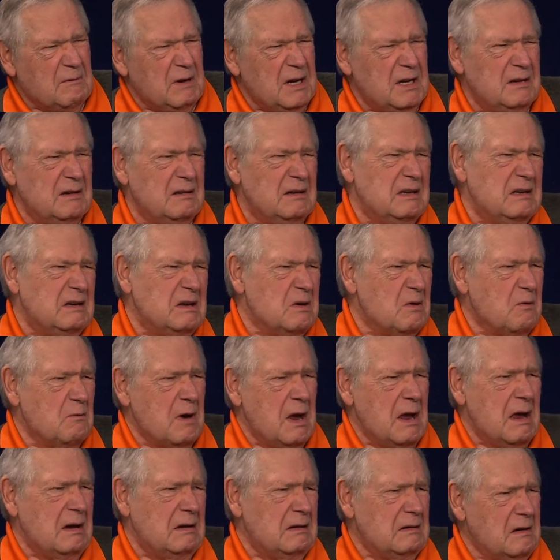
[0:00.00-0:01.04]
we should
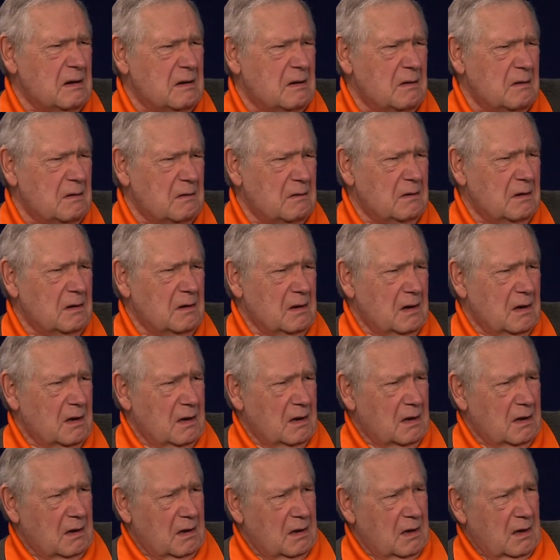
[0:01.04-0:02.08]
do it. Uh. Mm, I
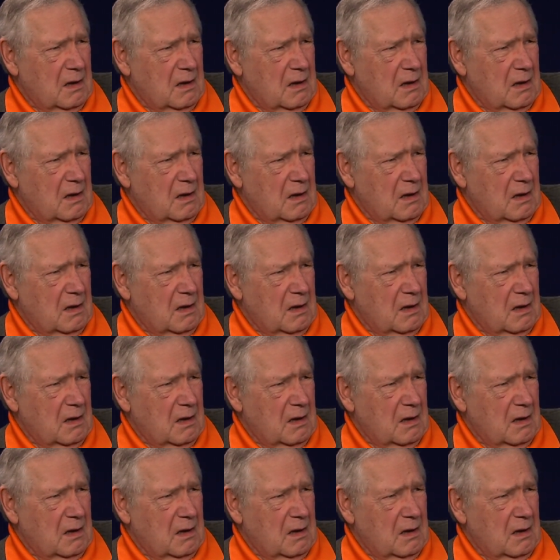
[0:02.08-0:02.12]
know.